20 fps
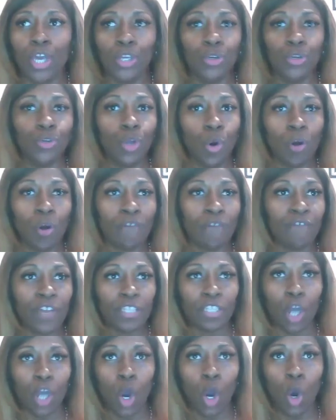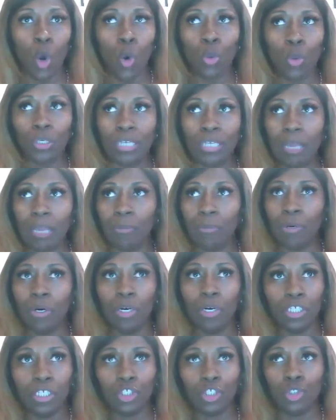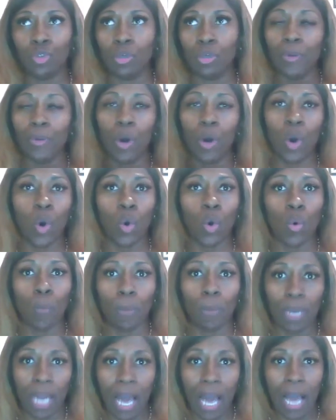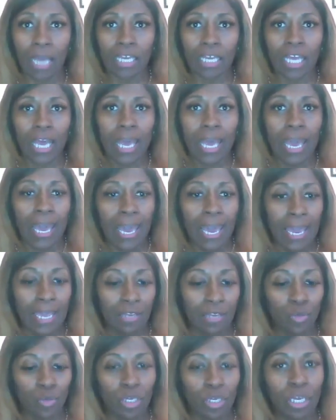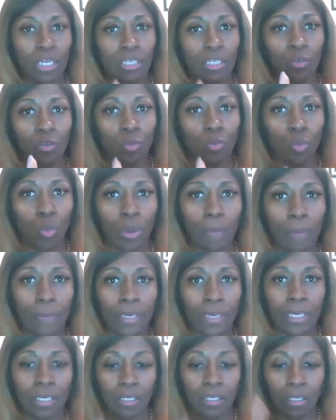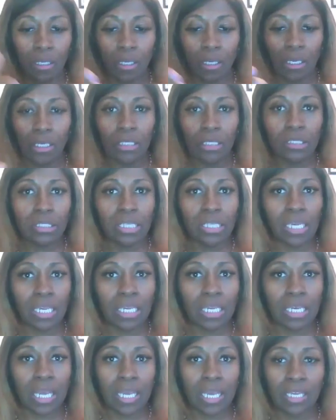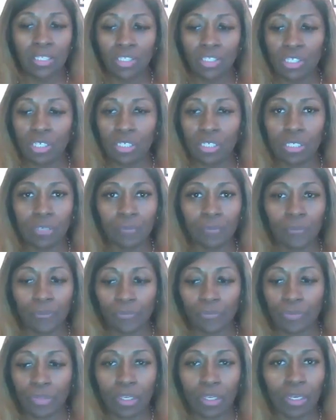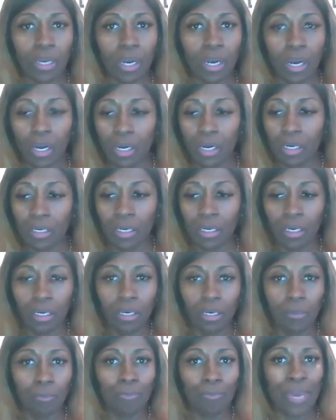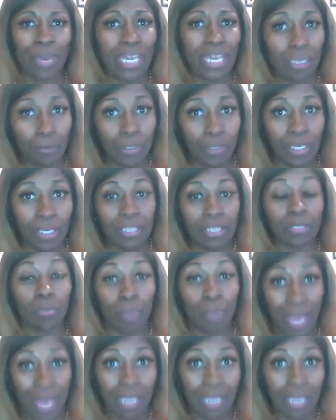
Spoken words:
You don't affect the whole neighborhood and shoot up a whole block, and you killing women, teenagers, babies.